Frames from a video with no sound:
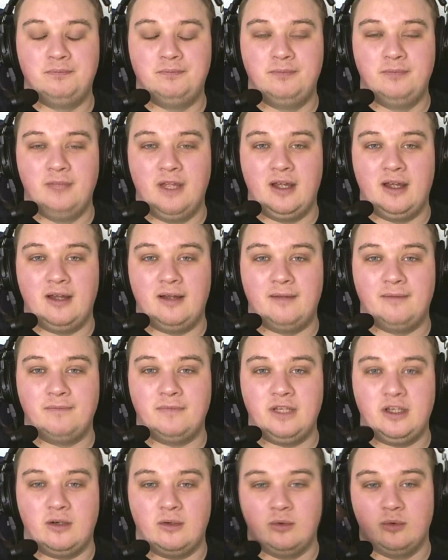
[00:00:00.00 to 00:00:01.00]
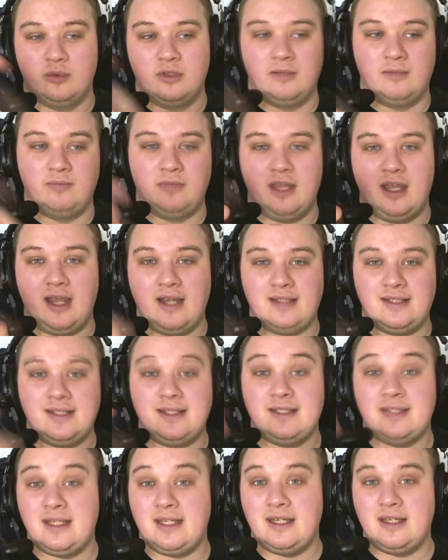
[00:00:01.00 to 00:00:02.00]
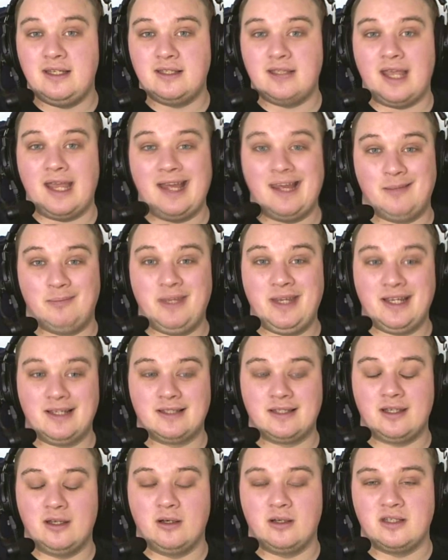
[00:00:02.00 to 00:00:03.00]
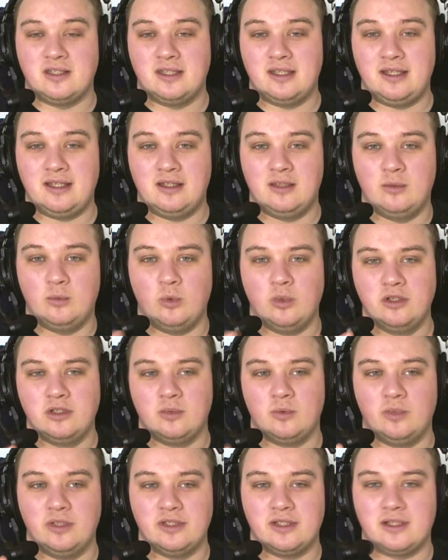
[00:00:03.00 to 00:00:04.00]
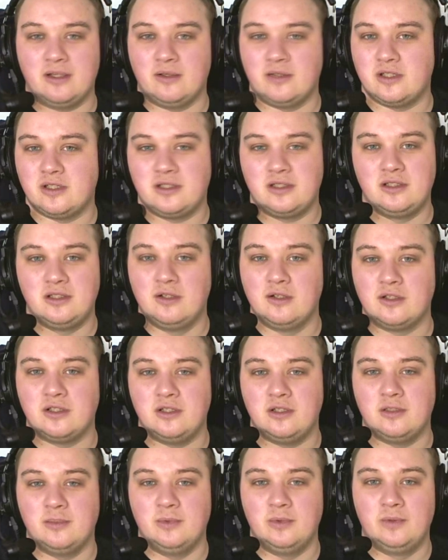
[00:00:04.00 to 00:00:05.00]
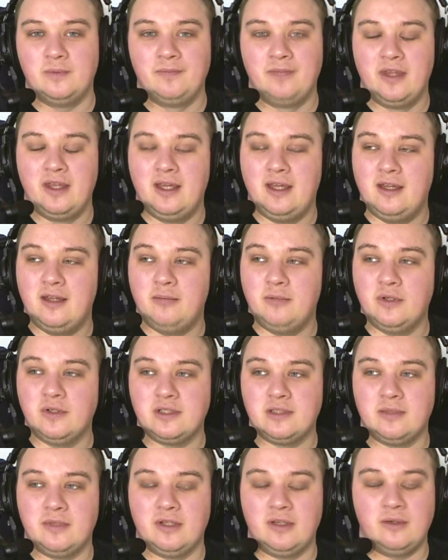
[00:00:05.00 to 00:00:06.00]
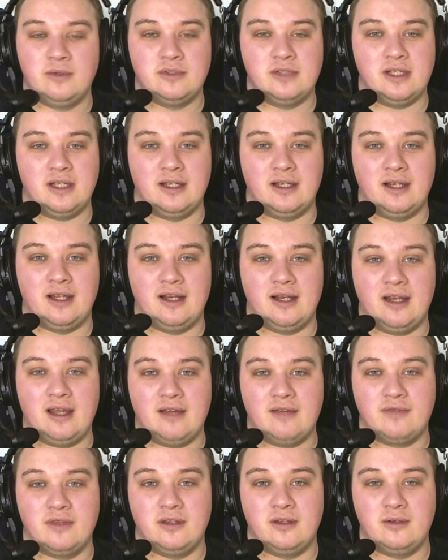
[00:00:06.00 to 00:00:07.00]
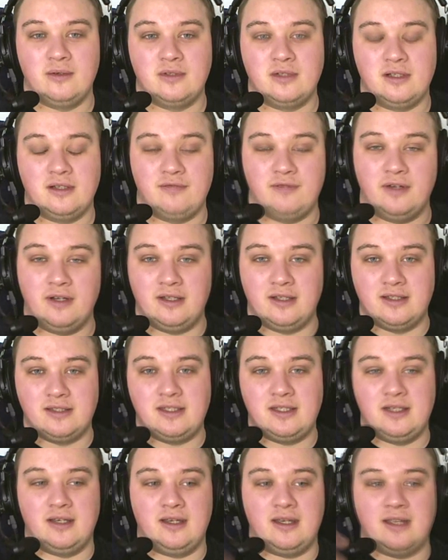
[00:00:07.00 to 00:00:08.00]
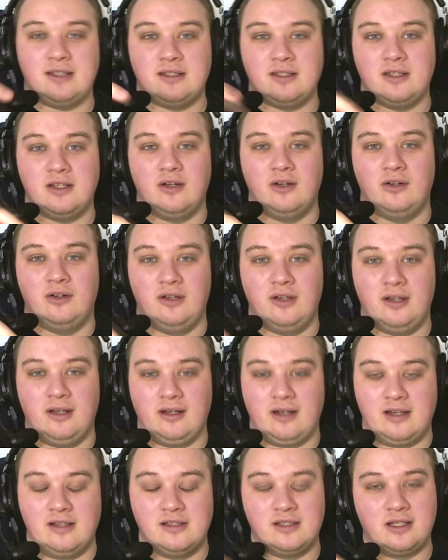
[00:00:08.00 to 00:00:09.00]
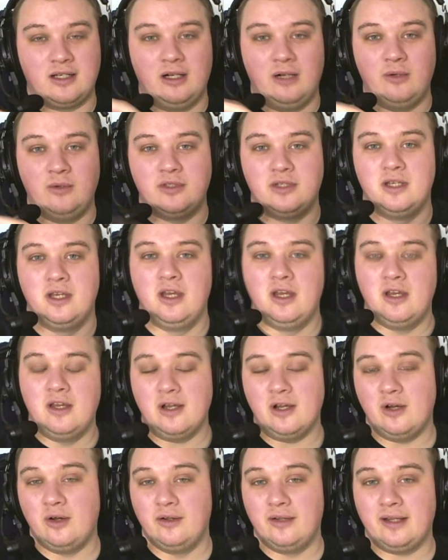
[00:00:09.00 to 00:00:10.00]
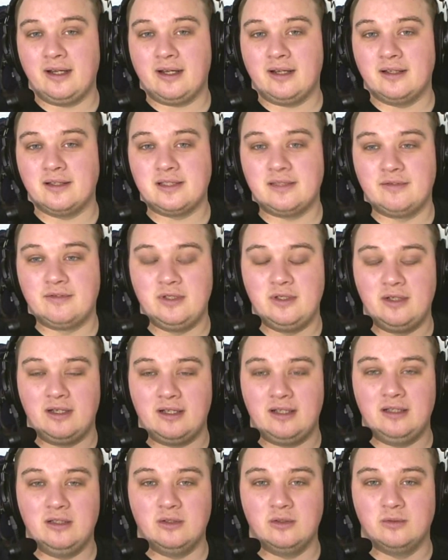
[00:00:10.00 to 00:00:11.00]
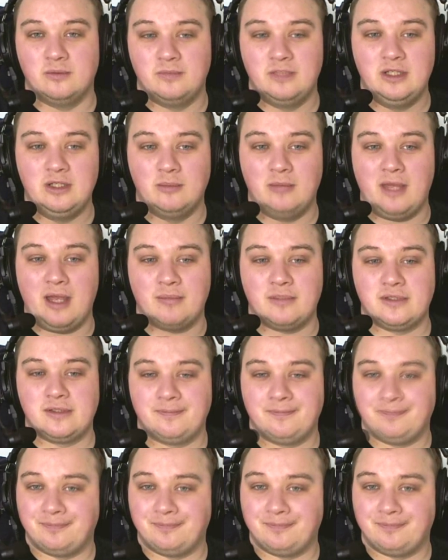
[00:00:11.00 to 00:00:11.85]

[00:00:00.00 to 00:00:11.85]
you know, all the ATTs at a bigger scale, because I think the 1-to-1 scale just looks too small. Build some of those and have those like fighting the CIS against the clones on that kind of stuff. Do like little maps.